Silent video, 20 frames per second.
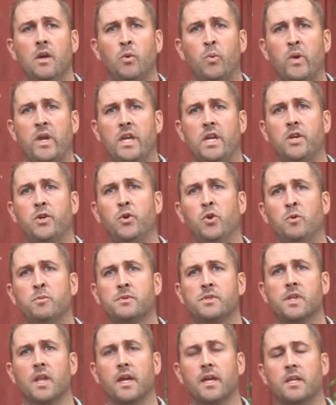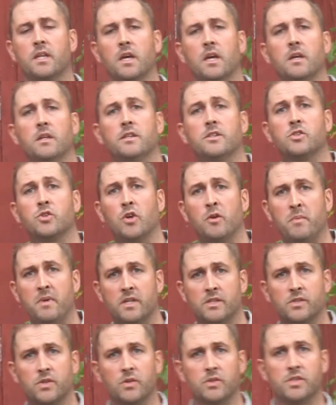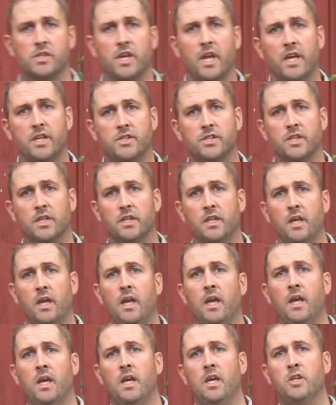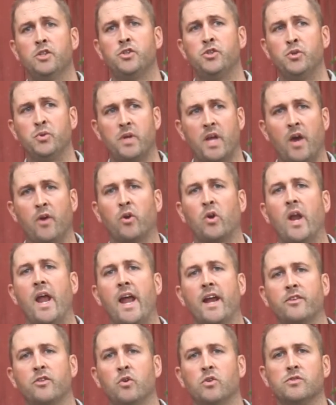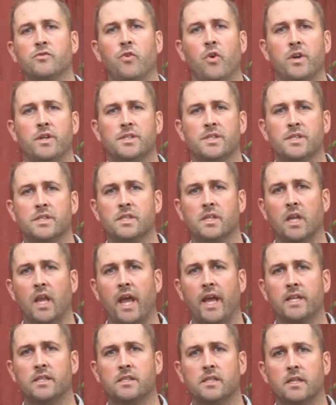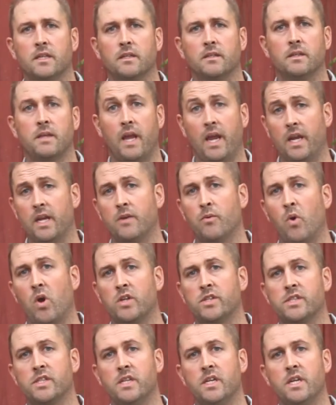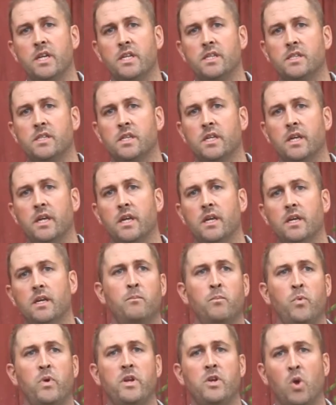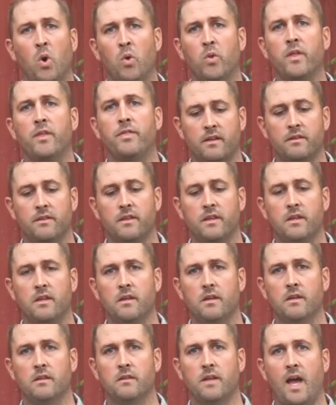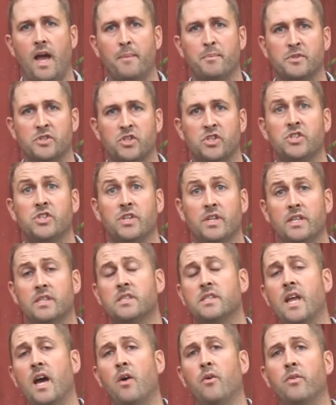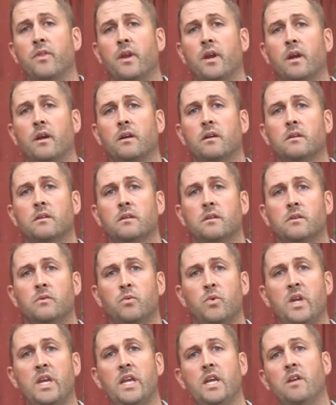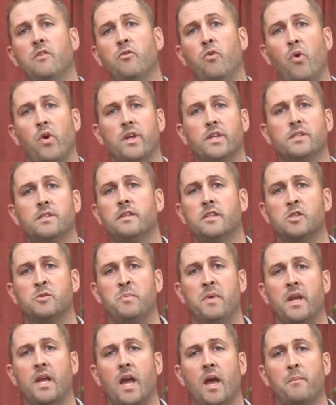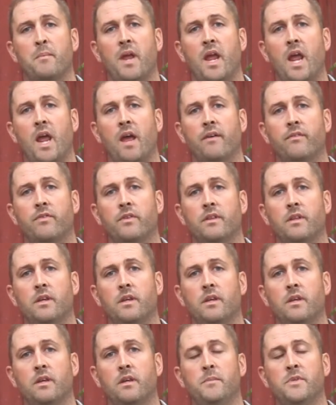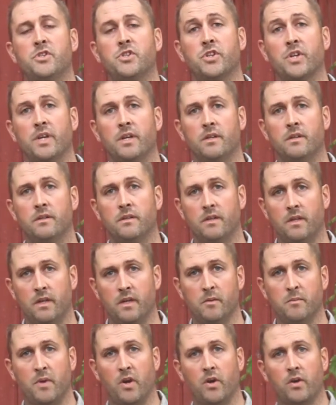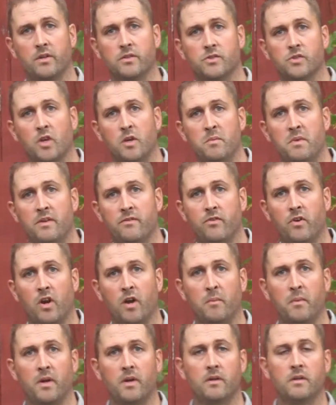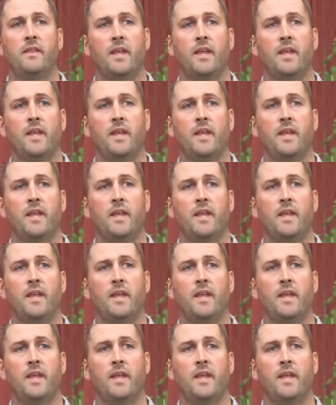We need groups like the Soybean Association to counteract those voices in Lansing and in Washington, D.C. We know that the opposition is down there. We need a voice to speak on behalf of the Michigan and American soybean farmer.